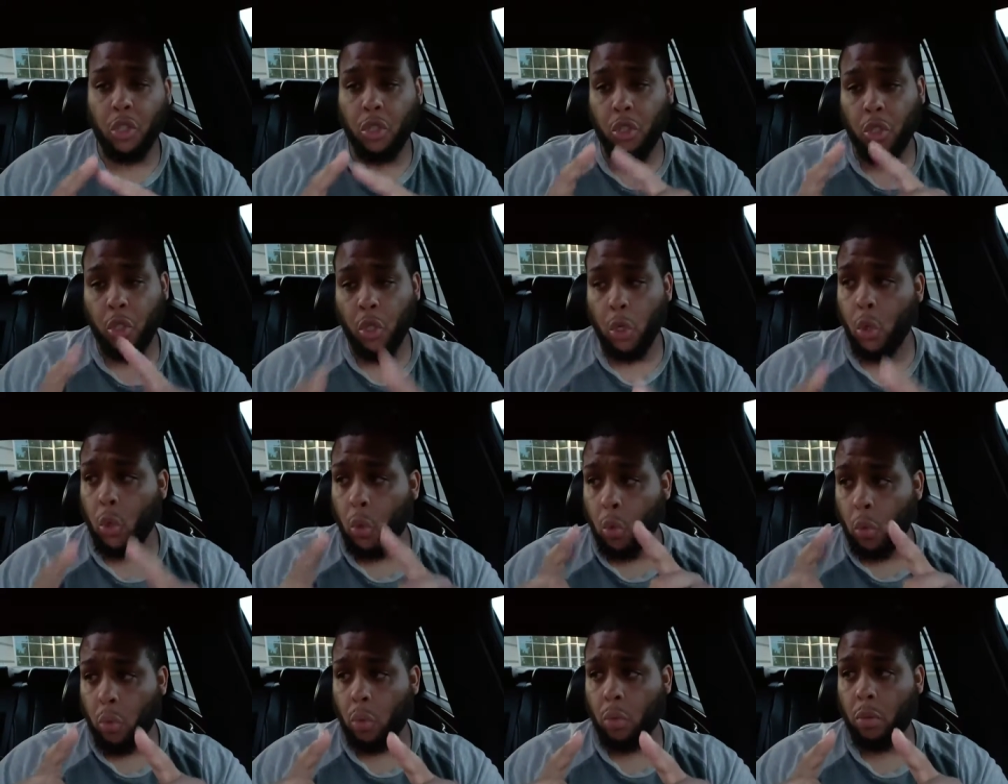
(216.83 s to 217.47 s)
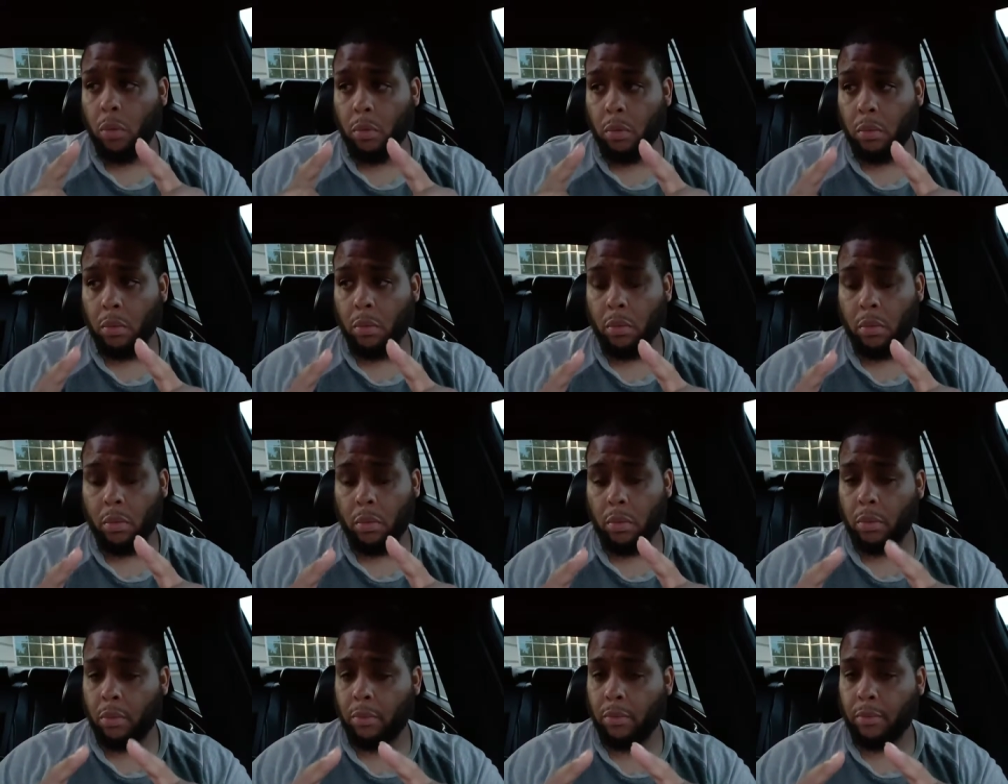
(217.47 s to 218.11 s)
you
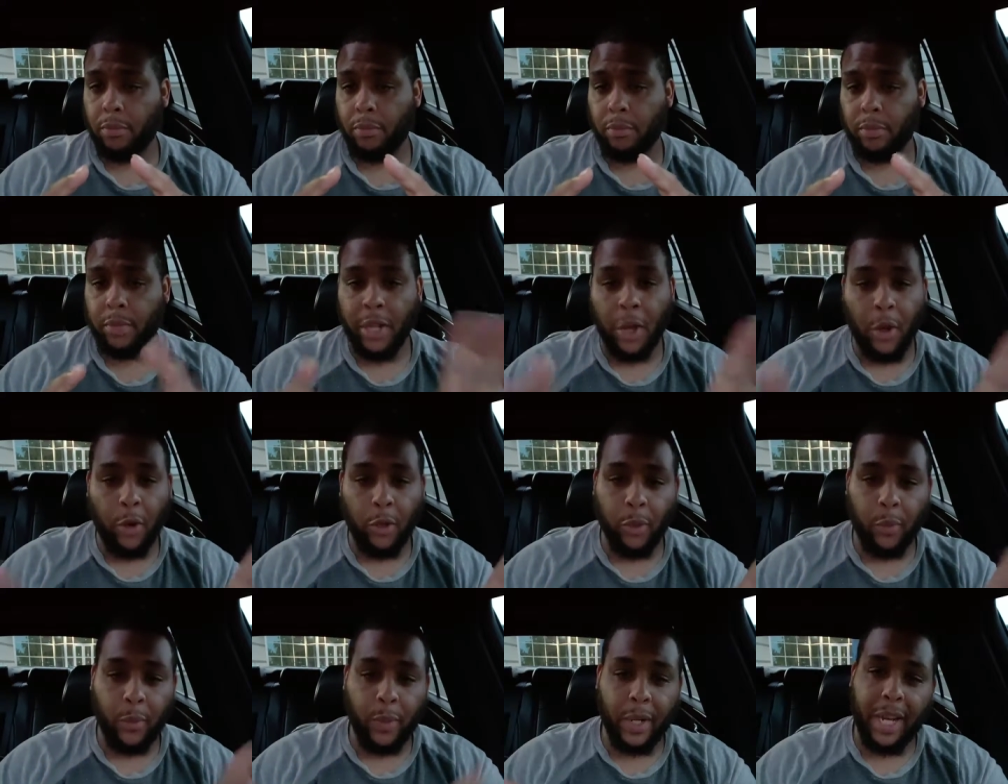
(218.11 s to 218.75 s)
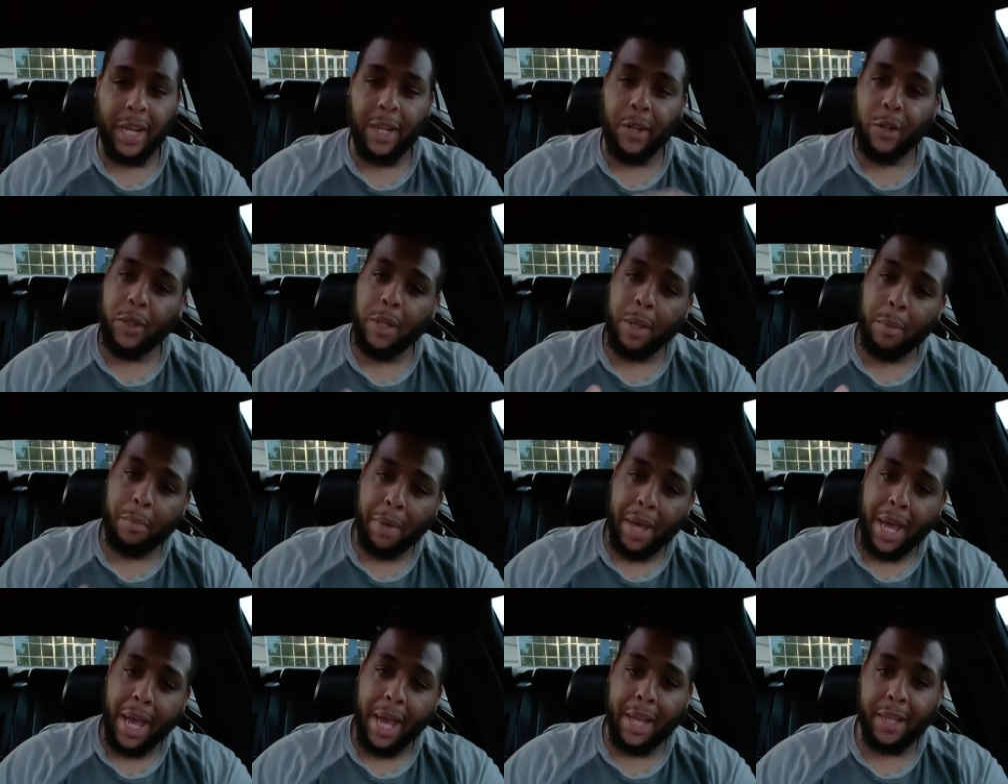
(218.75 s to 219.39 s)
the only one that know
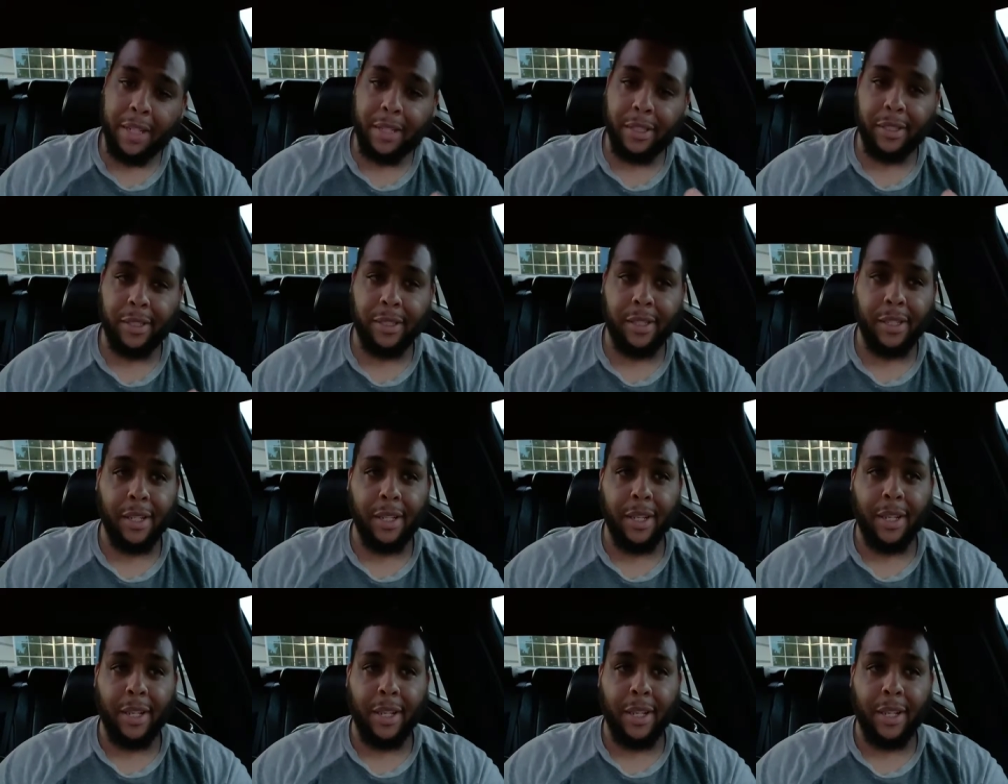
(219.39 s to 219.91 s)
your past